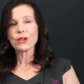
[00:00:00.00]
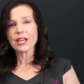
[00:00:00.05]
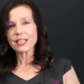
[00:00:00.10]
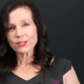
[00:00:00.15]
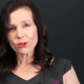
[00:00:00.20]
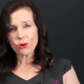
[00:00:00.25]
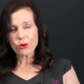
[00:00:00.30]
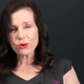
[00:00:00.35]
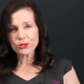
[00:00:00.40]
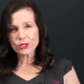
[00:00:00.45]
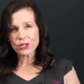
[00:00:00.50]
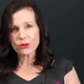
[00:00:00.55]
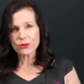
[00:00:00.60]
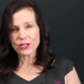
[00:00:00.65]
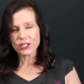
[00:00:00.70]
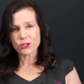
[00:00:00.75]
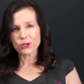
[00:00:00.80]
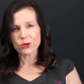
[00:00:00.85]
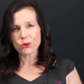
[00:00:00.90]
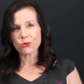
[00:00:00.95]
has also
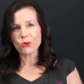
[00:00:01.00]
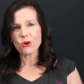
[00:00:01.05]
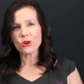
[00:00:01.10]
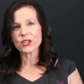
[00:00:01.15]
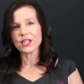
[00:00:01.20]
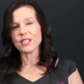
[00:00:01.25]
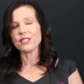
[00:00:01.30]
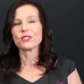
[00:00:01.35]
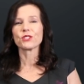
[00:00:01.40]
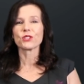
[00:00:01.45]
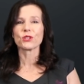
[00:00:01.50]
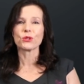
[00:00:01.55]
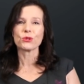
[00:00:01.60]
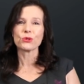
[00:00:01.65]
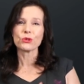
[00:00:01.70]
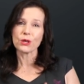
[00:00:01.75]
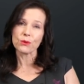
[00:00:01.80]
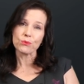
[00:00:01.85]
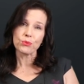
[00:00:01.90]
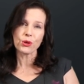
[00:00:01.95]
issued a warning
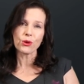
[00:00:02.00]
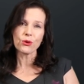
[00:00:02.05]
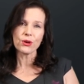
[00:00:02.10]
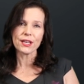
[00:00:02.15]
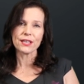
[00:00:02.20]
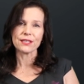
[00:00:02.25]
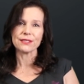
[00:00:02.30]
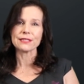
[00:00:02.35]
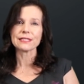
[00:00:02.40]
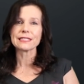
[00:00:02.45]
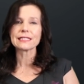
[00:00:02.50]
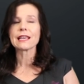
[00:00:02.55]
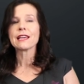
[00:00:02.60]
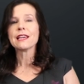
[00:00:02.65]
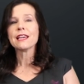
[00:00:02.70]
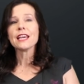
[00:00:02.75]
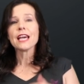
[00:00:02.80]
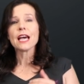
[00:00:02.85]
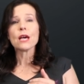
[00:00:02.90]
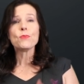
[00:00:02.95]
to employers
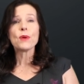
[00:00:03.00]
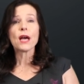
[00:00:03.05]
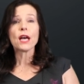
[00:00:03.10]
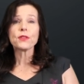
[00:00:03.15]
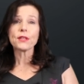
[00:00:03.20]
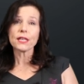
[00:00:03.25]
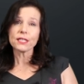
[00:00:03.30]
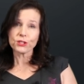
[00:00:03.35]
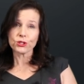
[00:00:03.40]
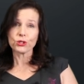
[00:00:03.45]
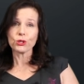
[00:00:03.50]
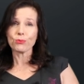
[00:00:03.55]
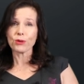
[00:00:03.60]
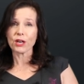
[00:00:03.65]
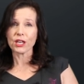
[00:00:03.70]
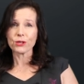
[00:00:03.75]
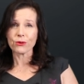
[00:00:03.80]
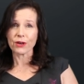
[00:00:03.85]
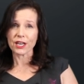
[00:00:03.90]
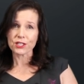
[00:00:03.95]
about their
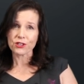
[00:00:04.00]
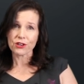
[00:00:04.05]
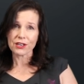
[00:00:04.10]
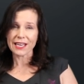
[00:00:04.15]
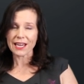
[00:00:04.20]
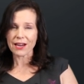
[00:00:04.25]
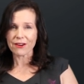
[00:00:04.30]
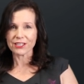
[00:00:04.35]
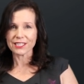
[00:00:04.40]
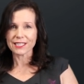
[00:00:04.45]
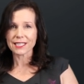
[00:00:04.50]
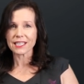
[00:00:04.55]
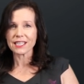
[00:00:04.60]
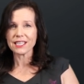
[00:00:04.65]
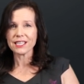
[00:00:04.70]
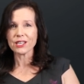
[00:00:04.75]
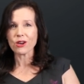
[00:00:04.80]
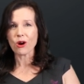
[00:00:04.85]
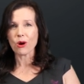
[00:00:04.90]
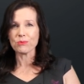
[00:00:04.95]
superannuation
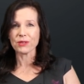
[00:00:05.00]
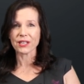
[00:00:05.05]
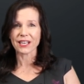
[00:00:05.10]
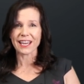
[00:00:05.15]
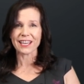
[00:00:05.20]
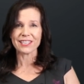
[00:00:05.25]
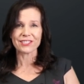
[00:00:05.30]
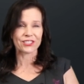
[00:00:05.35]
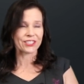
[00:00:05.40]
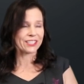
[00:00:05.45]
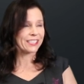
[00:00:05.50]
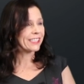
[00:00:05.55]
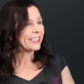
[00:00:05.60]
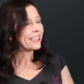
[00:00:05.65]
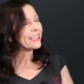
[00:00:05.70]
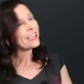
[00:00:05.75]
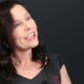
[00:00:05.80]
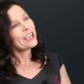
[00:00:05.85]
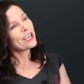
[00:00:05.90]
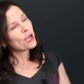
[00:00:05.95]
guarantee obligation.
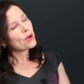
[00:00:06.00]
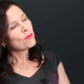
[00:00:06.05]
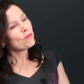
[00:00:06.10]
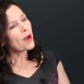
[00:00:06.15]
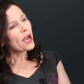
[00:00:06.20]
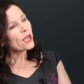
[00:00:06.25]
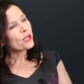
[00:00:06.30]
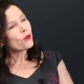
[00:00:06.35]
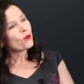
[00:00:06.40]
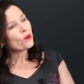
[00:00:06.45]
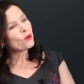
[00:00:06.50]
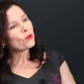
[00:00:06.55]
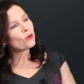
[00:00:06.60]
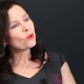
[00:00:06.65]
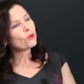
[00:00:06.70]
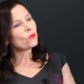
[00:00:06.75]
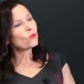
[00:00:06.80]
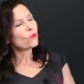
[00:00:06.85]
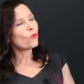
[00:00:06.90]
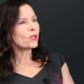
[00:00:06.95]

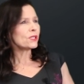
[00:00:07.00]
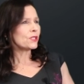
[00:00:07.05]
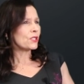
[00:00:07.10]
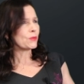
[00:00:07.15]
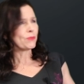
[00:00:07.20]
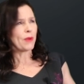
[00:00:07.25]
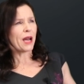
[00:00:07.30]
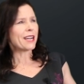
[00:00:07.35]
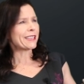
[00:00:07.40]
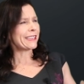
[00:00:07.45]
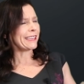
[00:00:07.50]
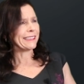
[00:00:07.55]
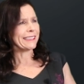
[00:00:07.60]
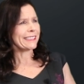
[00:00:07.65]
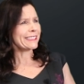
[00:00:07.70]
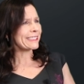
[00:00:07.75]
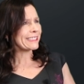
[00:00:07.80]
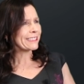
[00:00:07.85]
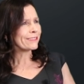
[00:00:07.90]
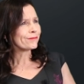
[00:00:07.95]
Michael, what's sparking
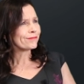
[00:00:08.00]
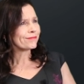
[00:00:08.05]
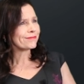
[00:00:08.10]
this?